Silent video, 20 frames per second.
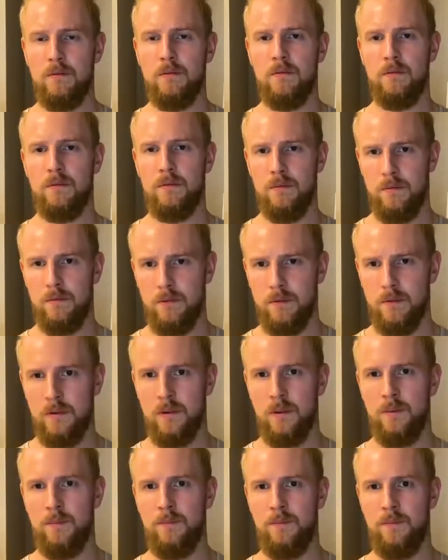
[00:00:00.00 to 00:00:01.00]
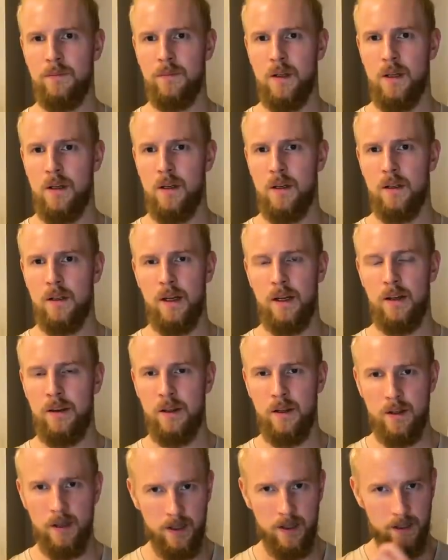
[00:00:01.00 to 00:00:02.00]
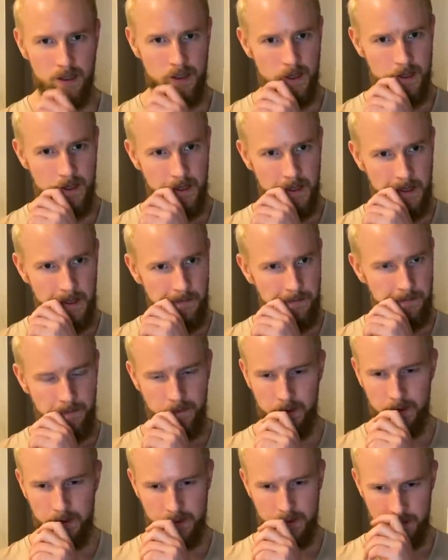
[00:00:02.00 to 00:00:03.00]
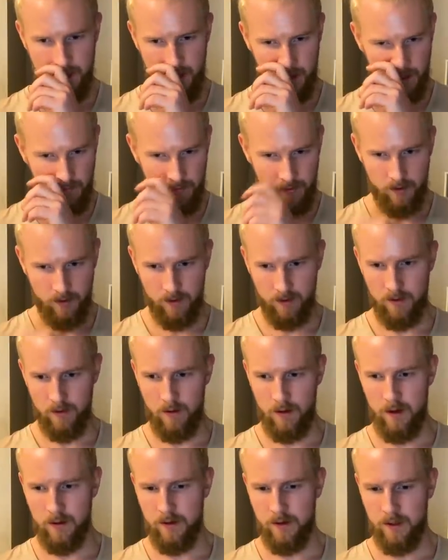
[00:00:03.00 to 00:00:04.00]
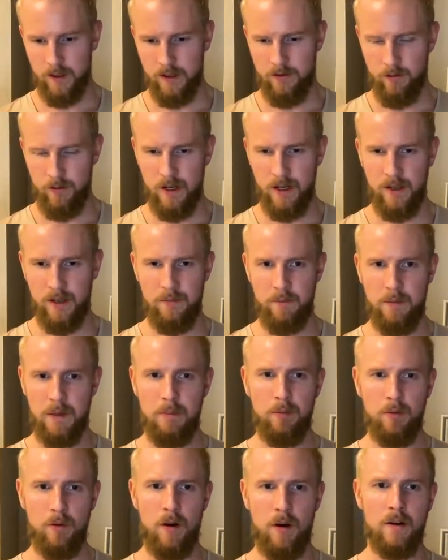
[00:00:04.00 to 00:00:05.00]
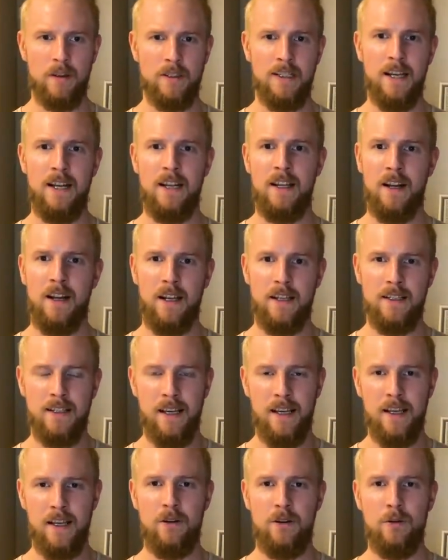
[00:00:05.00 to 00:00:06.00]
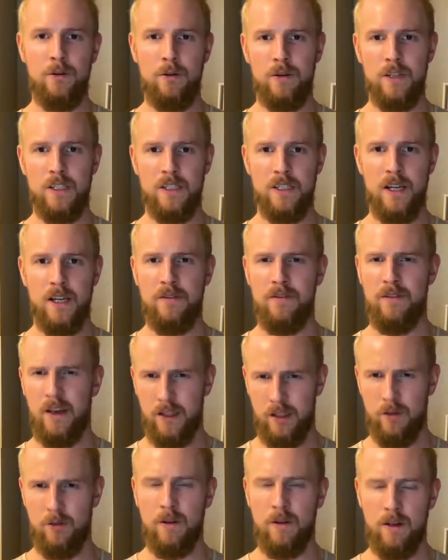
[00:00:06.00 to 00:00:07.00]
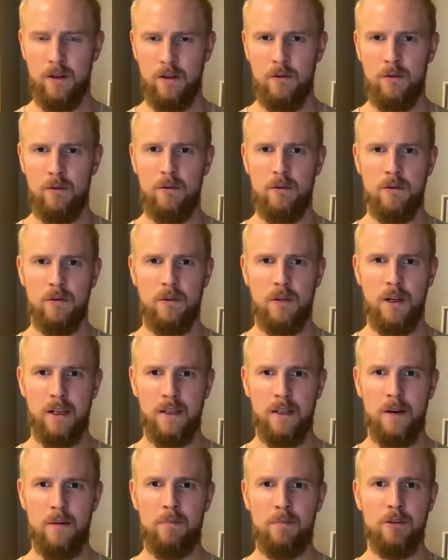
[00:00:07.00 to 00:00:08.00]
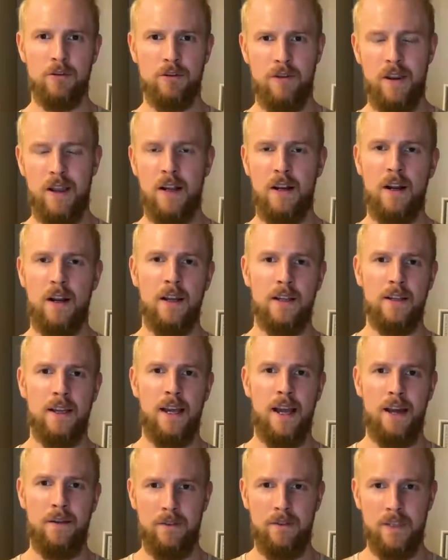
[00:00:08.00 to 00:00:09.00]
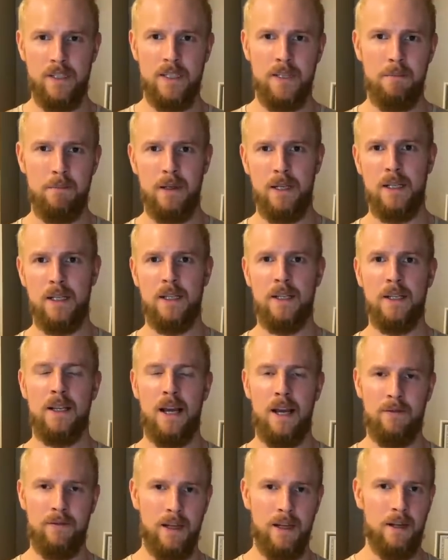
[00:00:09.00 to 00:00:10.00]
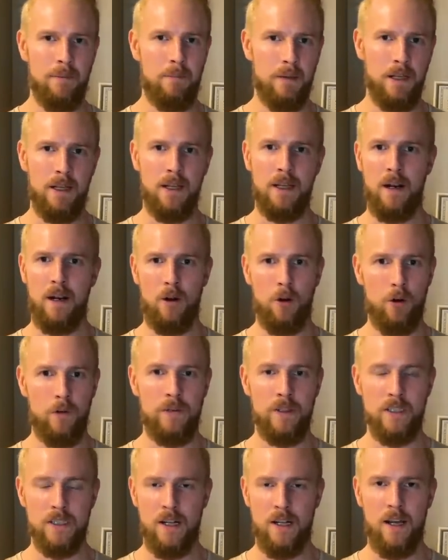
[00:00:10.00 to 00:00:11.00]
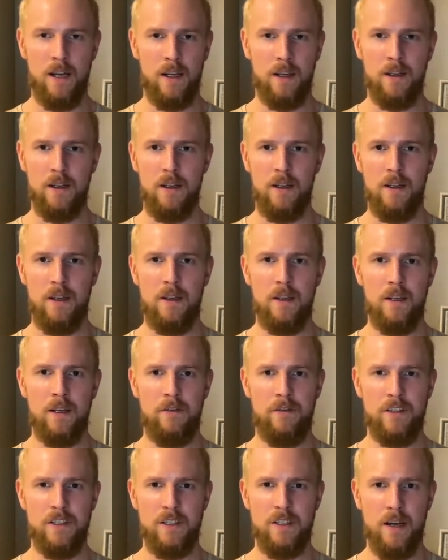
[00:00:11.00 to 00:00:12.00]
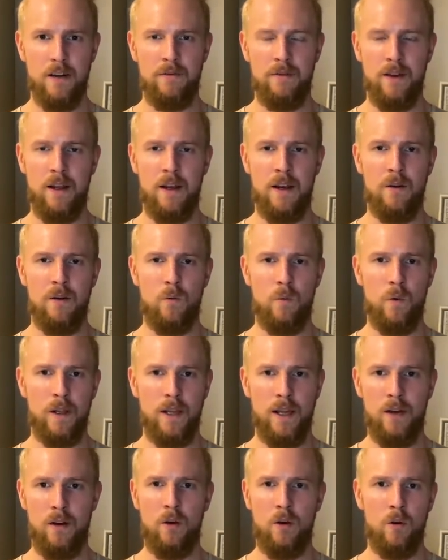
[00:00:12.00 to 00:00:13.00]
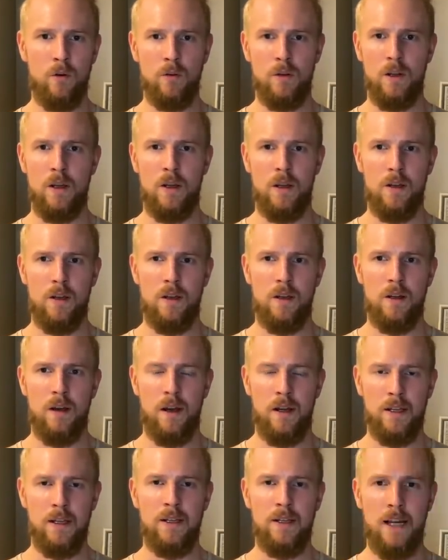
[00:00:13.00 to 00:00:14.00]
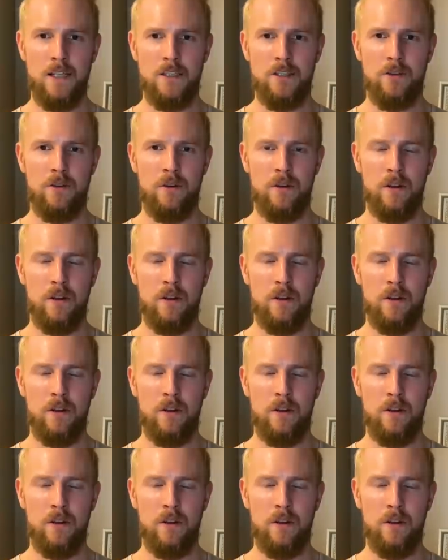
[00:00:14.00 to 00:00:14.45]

I think like it's not even, I think it's really if people are telling like they can do this stuff like you can do, like they're portraying like they have this ability, they have that ability and all of this like different stuff, and when they don't, I think that's a